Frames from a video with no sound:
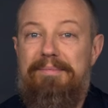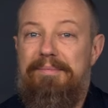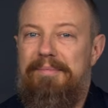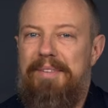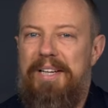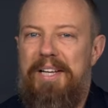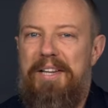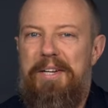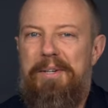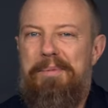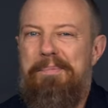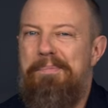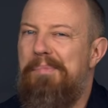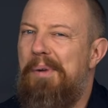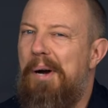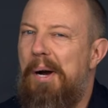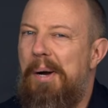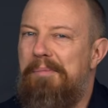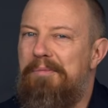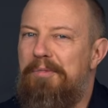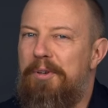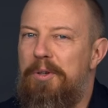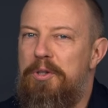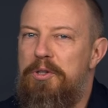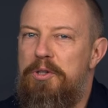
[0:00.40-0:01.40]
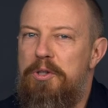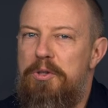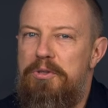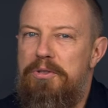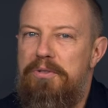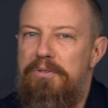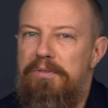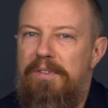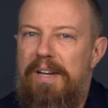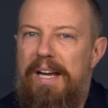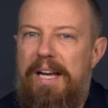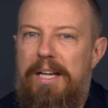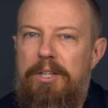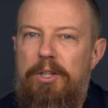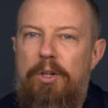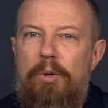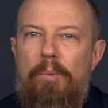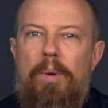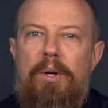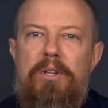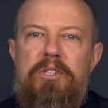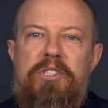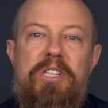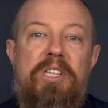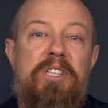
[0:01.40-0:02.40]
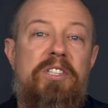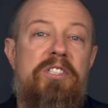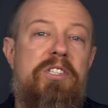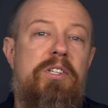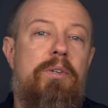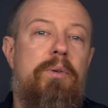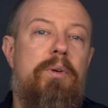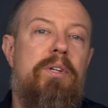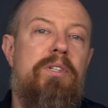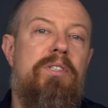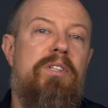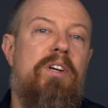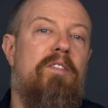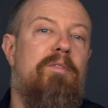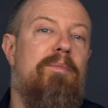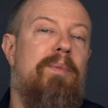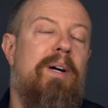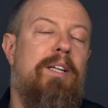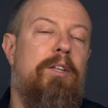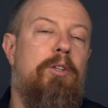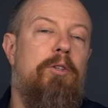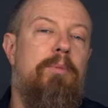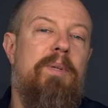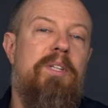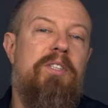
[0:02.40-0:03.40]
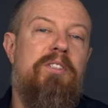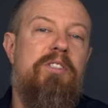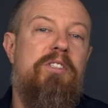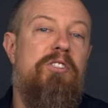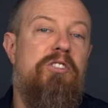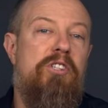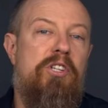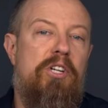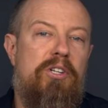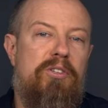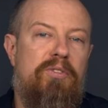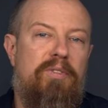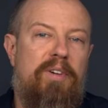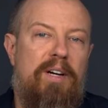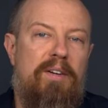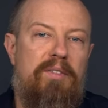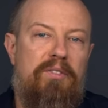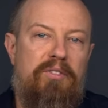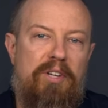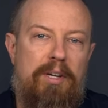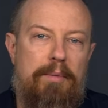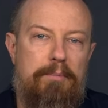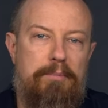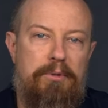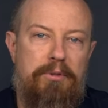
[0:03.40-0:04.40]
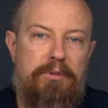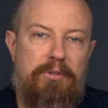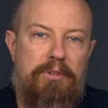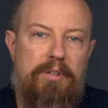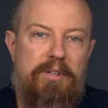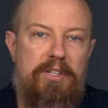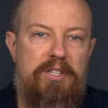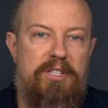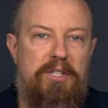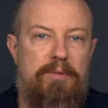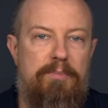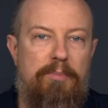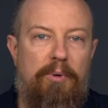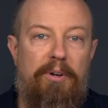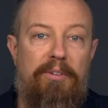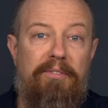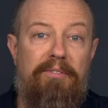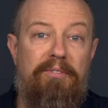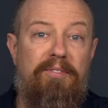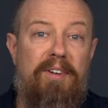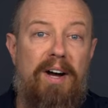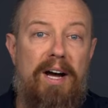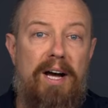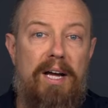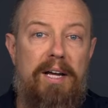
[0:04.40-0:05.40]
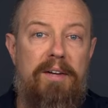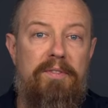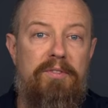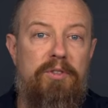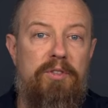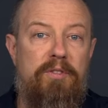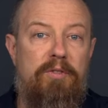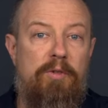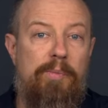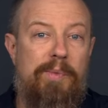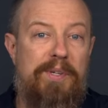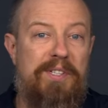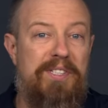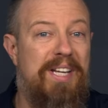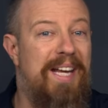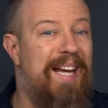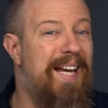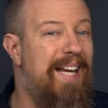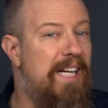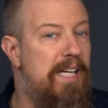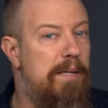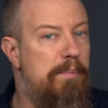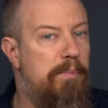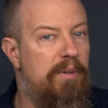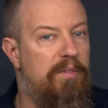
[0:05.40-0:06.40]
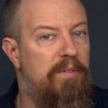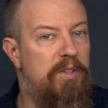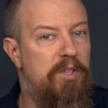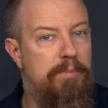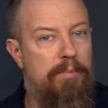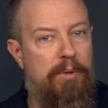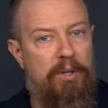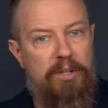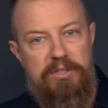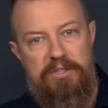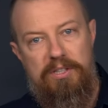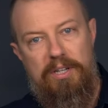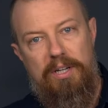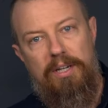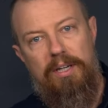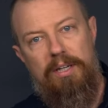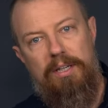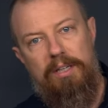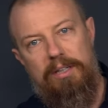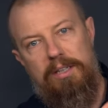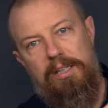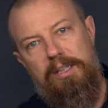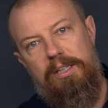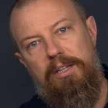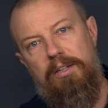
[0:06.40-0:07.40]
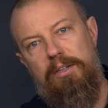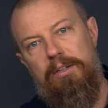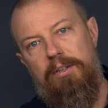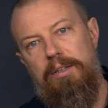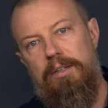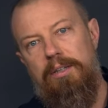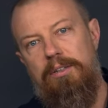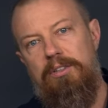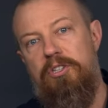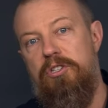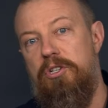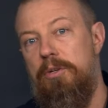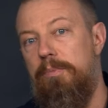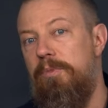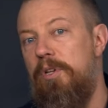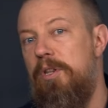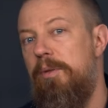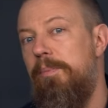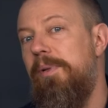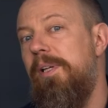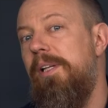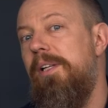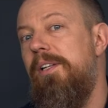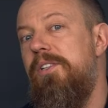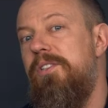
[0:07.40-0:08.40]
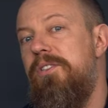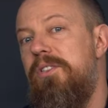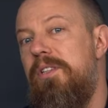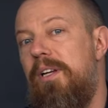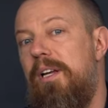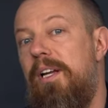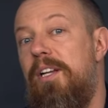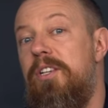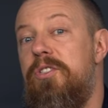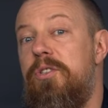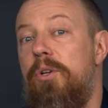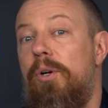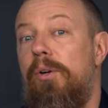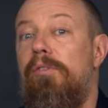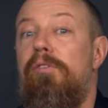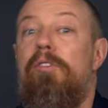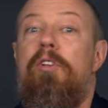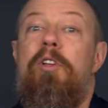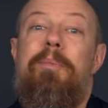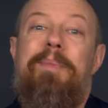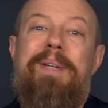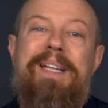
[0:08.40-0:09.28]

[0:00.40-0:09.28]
Hey there, I'm Photo Joseph, and you're watching a series of my Lumix GH5 samples. This is part 5, so if you missed any previous parts, click here to jump to the playlist and start from the